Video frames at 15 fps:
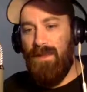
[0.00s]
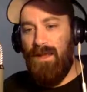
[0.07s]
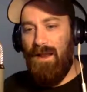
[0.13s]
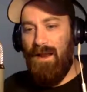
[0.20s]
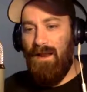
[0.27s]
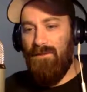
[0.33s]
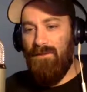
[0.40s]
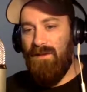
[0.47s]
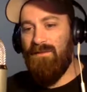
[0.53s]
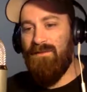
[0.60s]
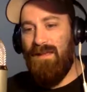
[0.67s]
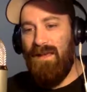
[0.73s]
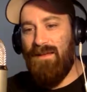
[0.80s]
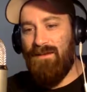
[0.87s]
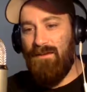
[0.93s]
And I think
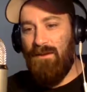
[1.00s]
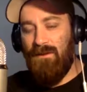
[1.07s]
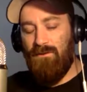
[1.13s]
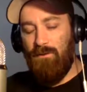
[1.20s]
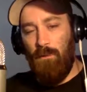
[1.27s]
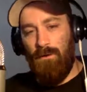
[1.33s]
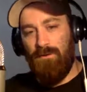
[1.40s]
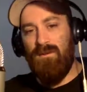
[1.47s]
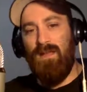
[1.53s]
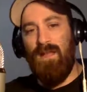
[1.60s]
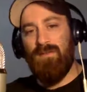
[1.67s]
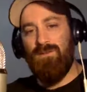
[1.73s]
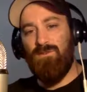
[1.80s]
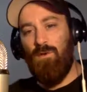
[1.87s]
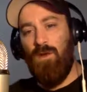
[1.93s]
that has worked
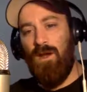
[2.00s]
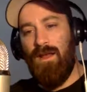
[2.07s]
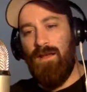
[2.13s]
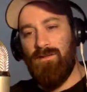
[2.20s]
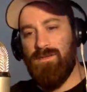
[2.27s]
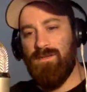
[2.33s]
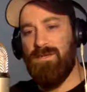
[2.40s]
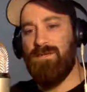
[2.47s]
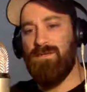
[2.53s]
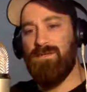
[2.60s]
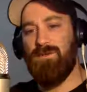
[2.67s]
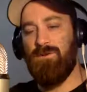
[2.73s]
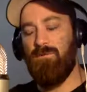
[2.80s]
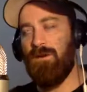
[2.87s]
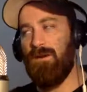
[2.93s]
against Roy Nelson in
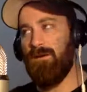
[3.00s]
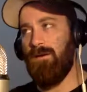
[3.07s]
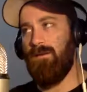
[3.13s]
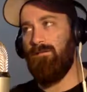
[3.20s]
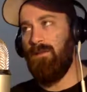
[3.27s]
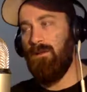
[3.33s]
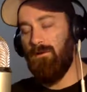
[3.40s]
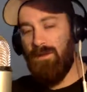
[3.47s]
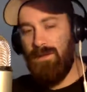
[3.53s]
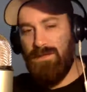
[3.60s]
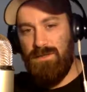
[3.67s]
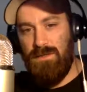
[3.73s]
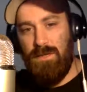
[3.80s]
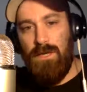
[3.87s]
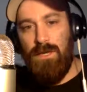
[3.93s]
his career, even though
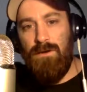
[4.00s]
he's